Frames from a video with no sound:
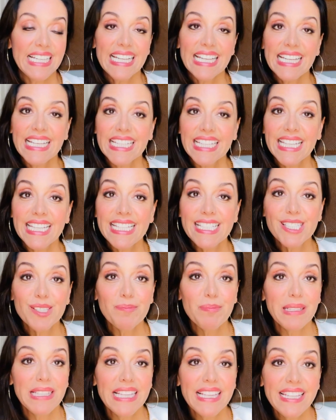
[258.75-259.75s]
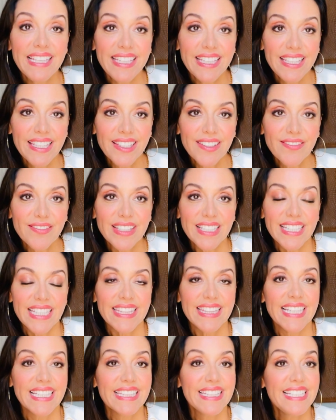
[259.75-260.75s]
And it is believed
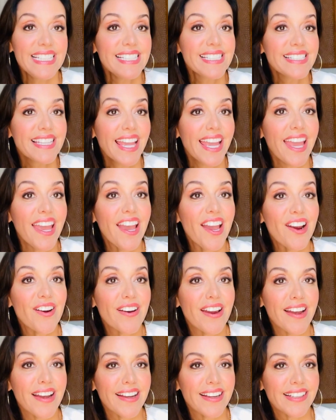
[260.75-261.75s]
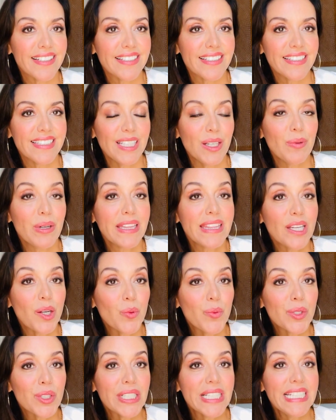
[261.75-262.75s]
that this era, the one that
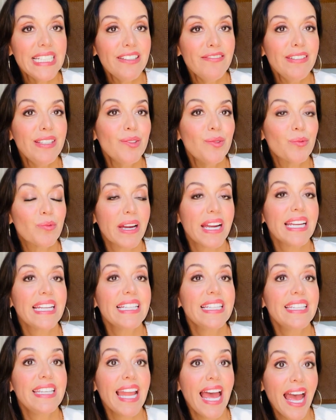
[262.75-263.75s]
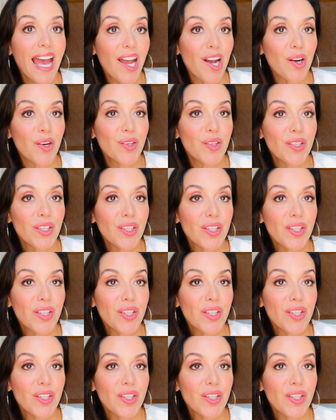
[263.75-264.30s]
we're living right now,